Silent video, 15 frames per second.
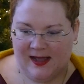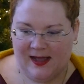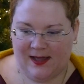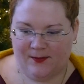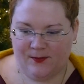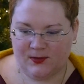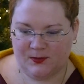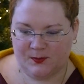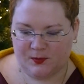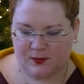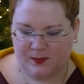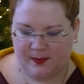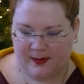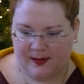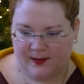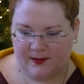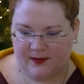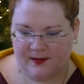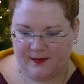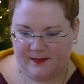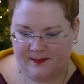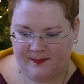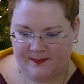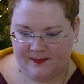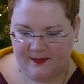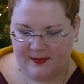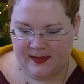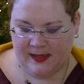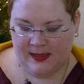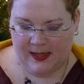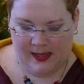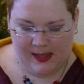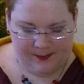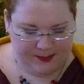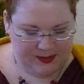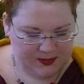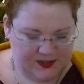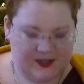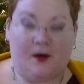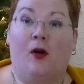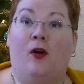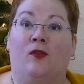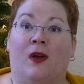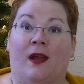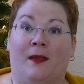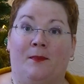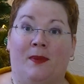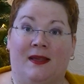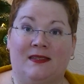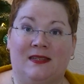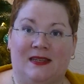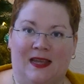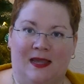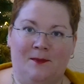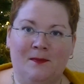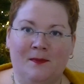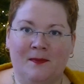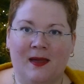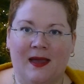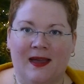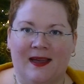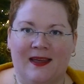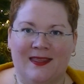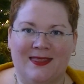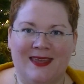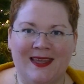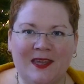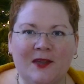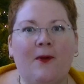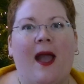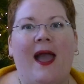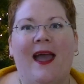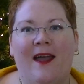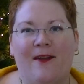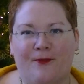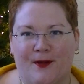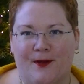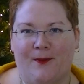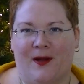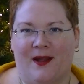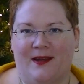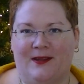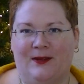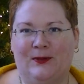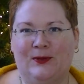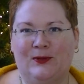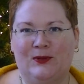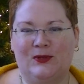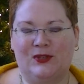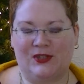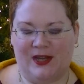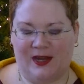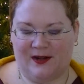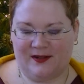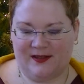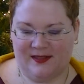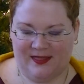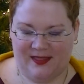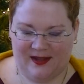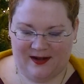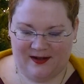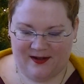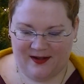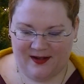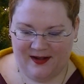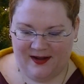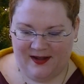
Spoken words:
I was prepared because I already picked a name. Thank you everyone who shared their